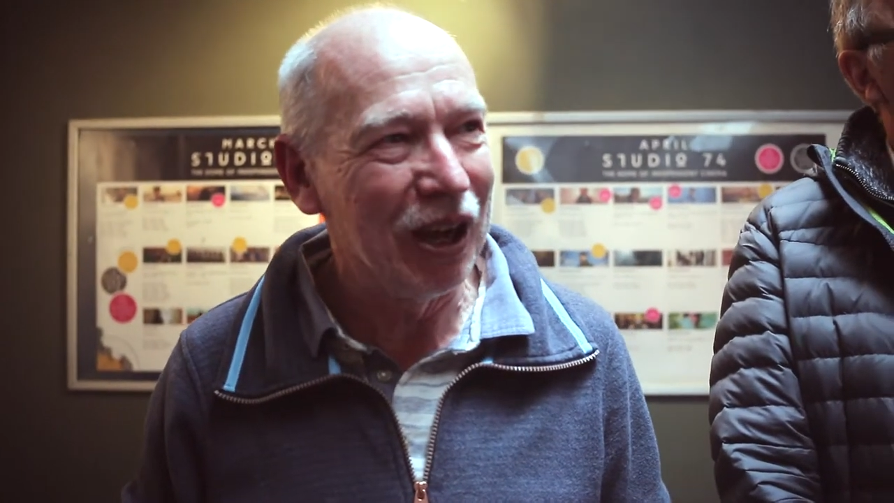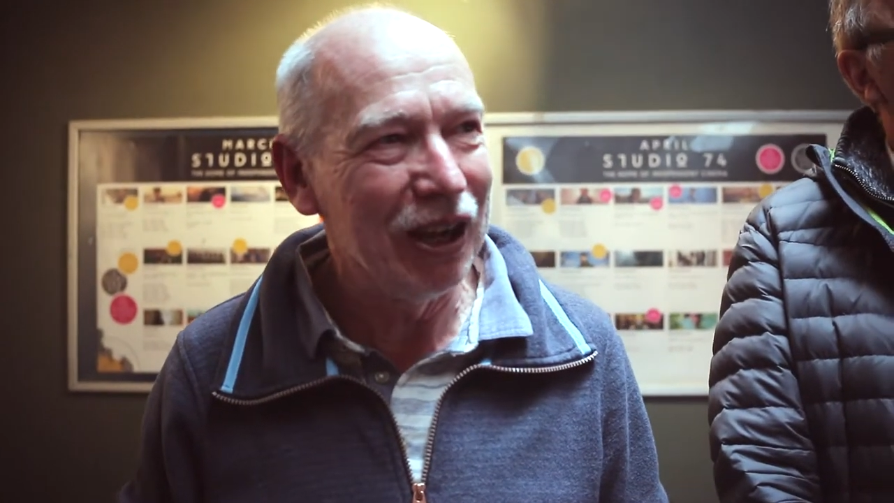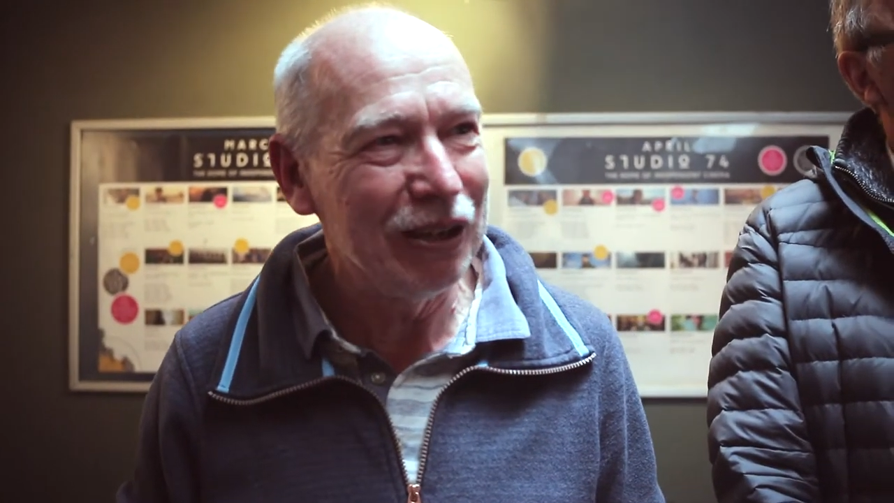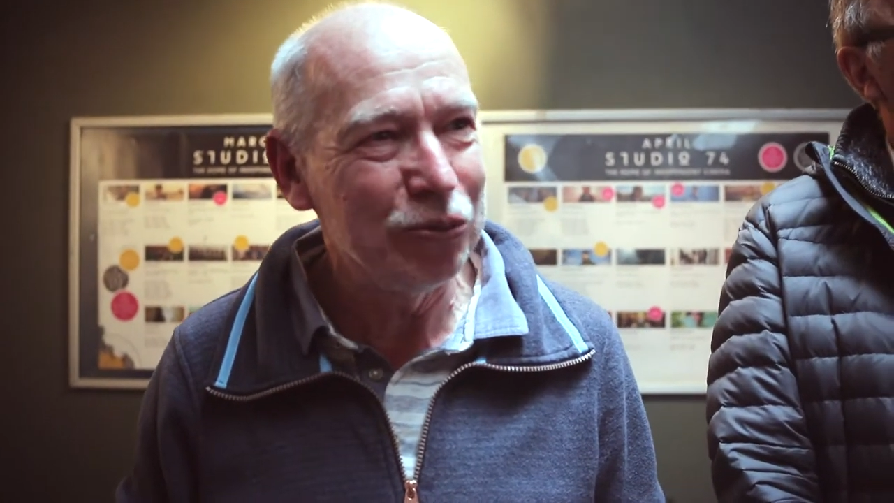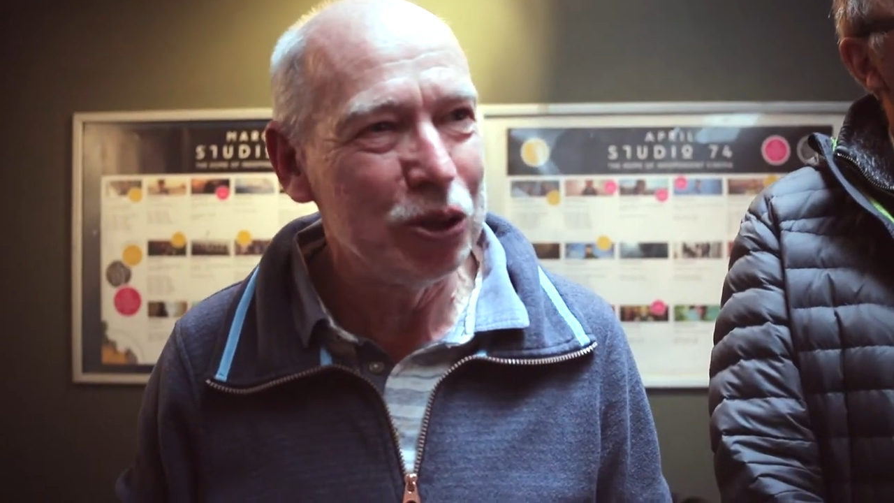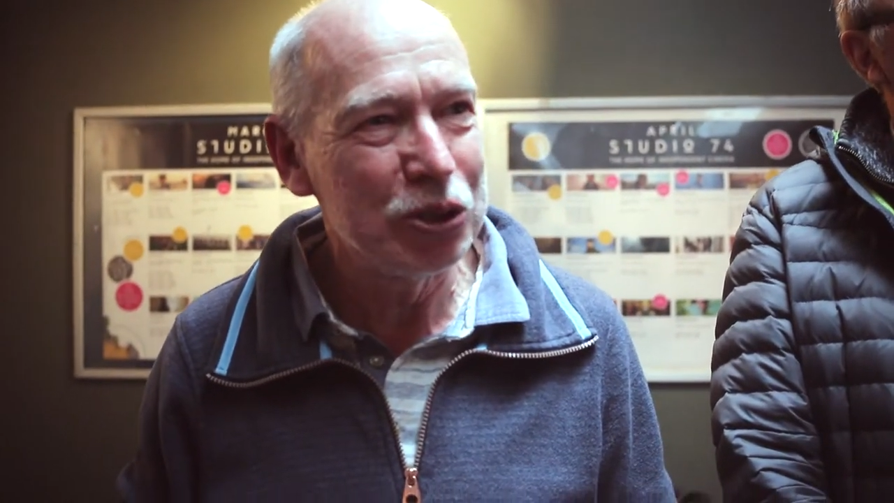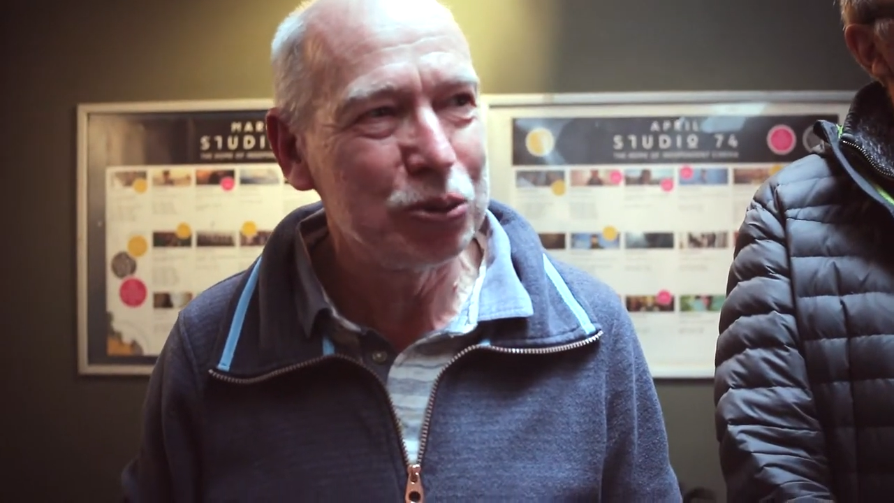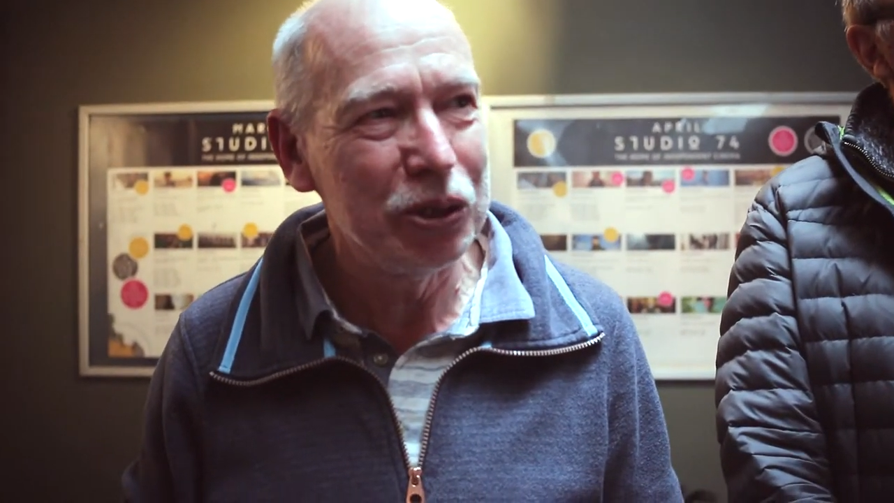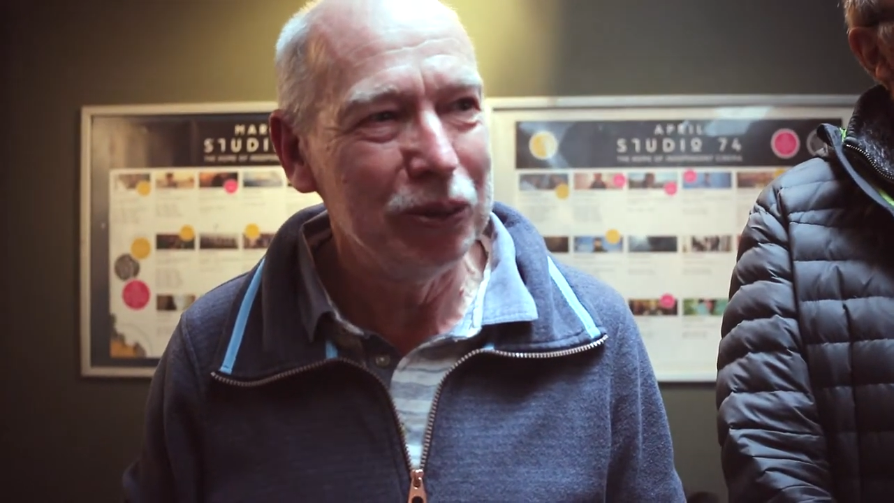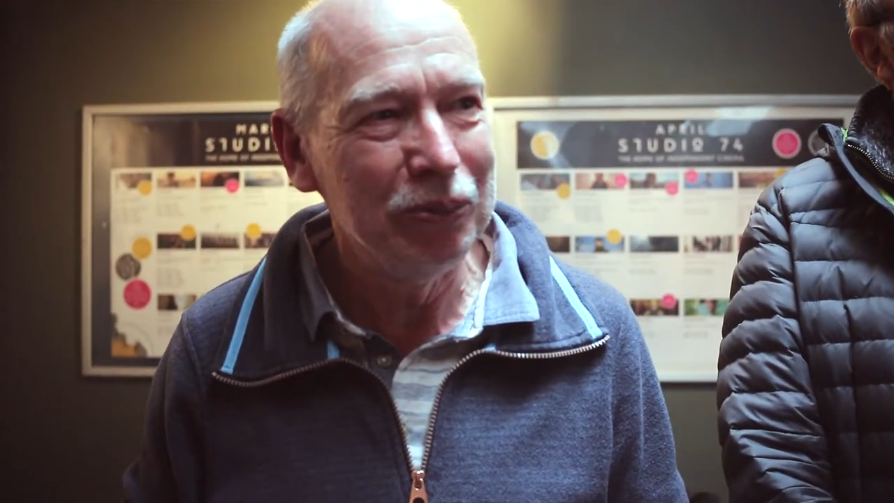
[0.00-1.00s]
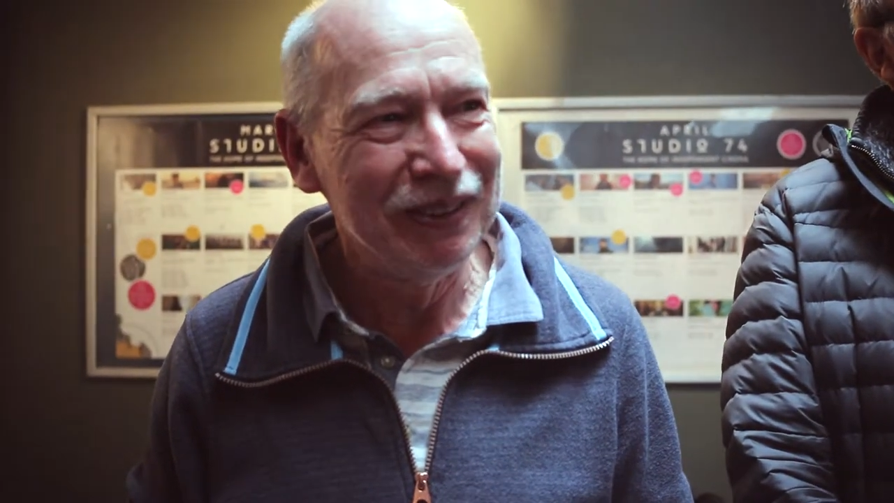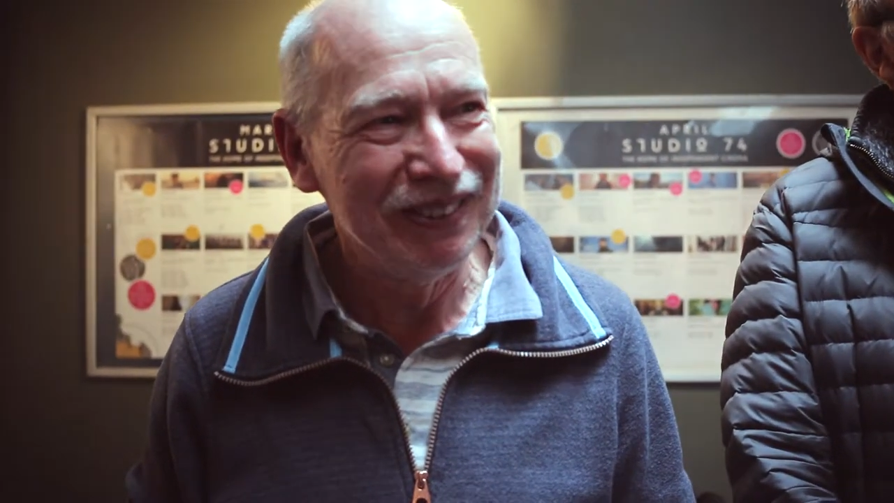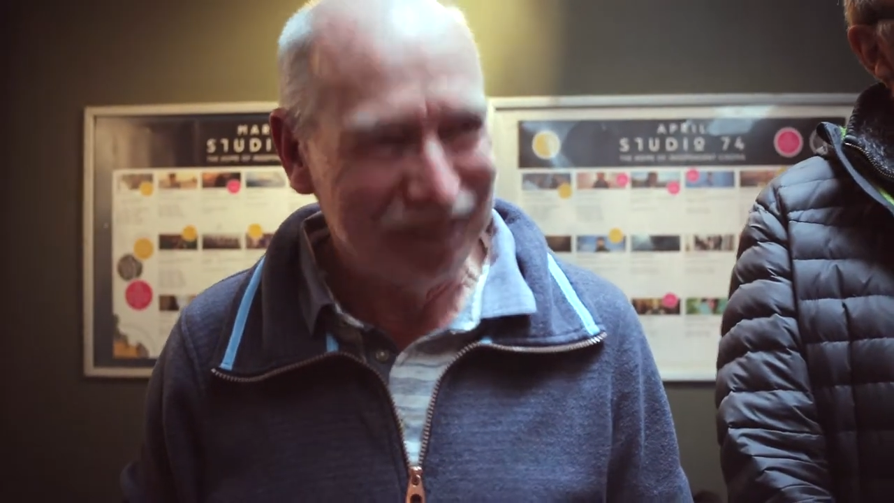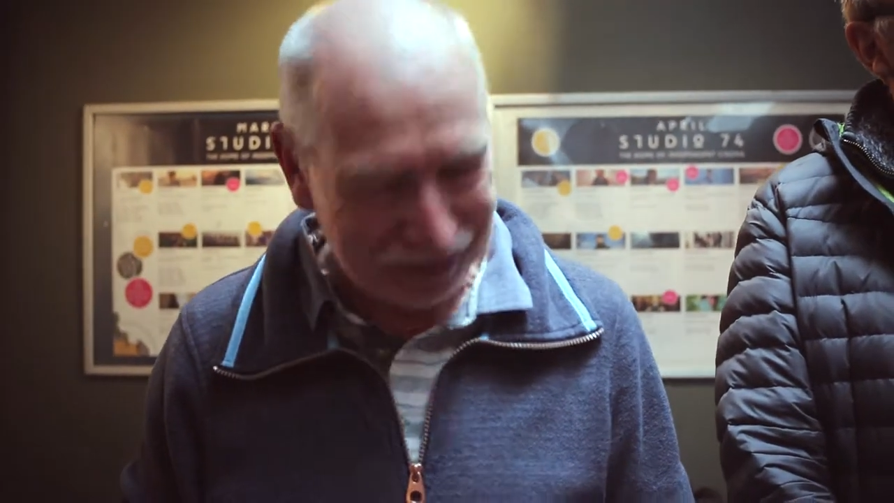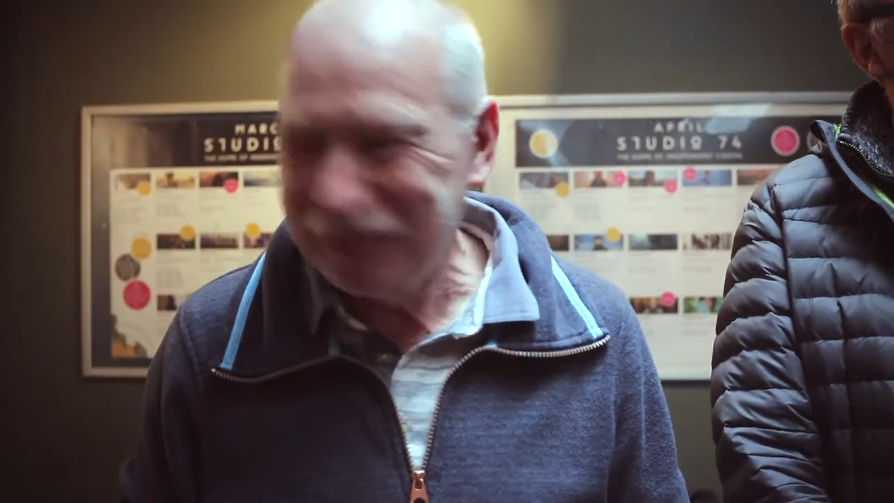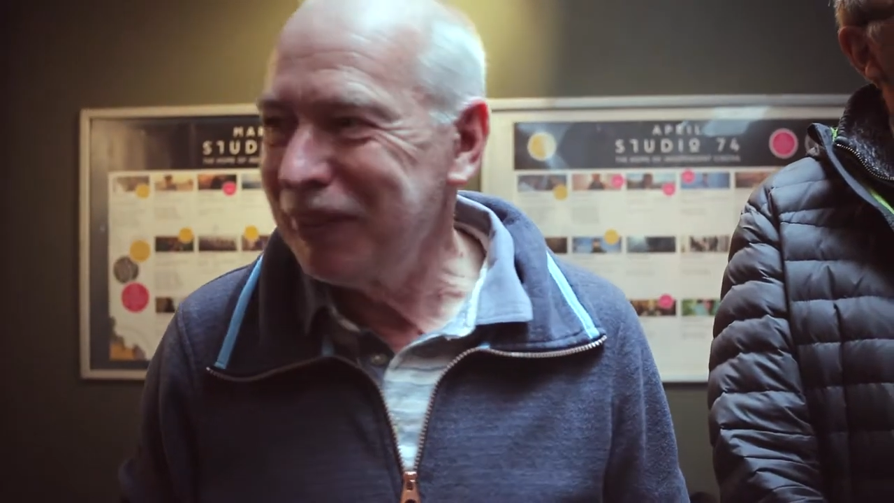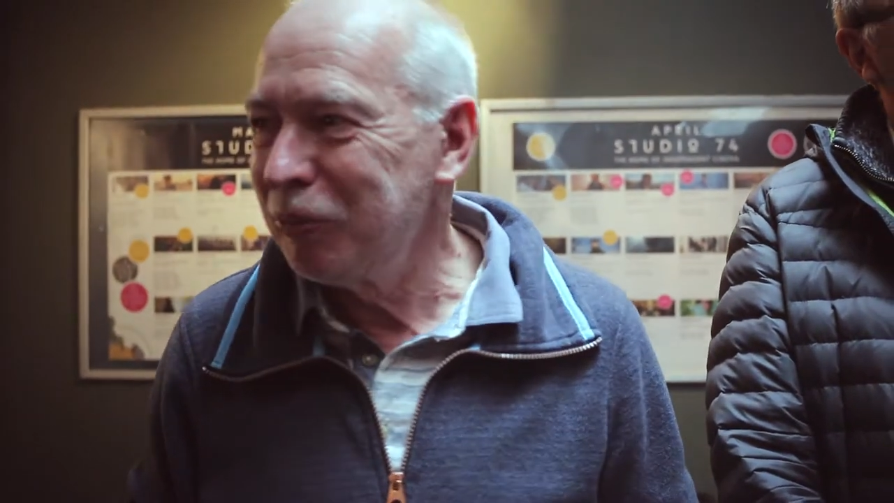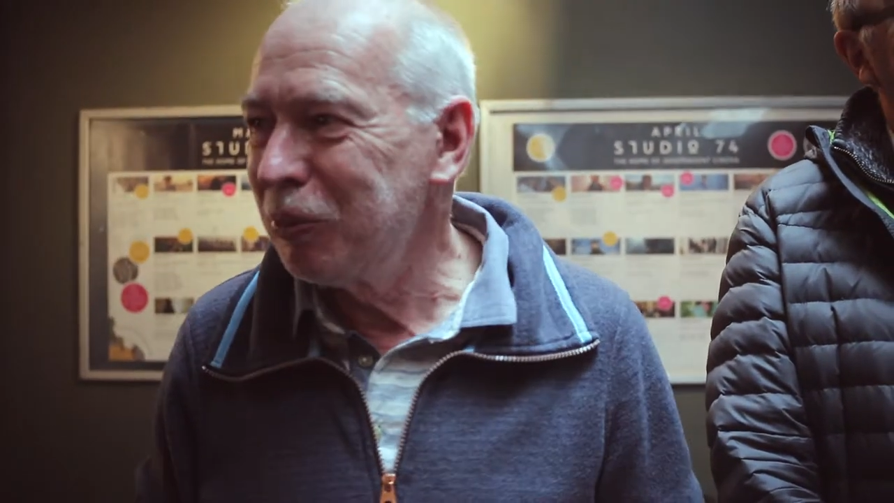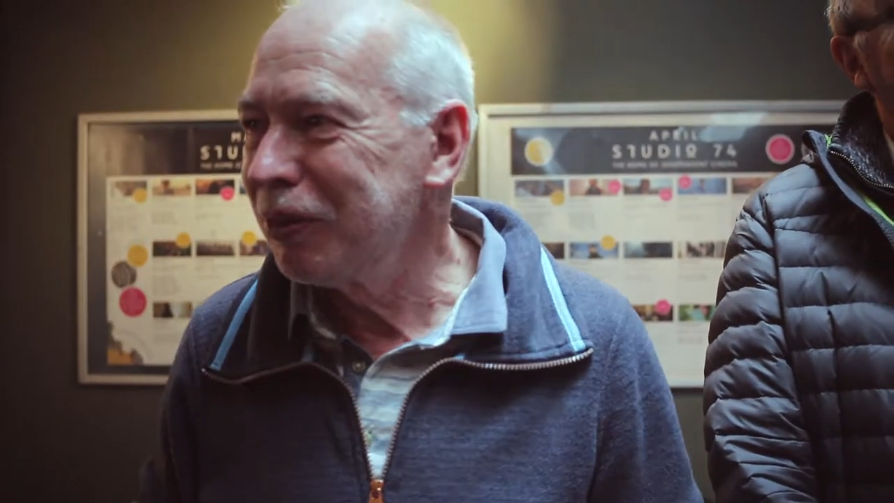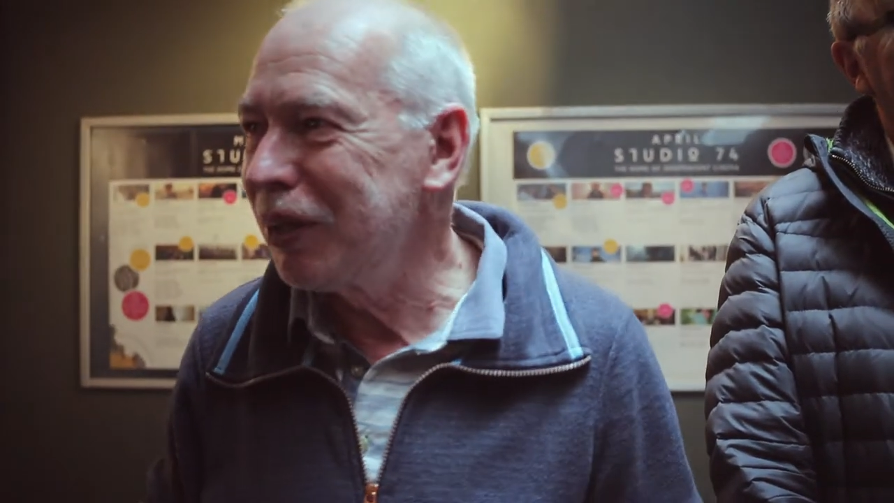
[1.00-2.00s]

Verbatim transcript: I'll have words with them. Well, thank you.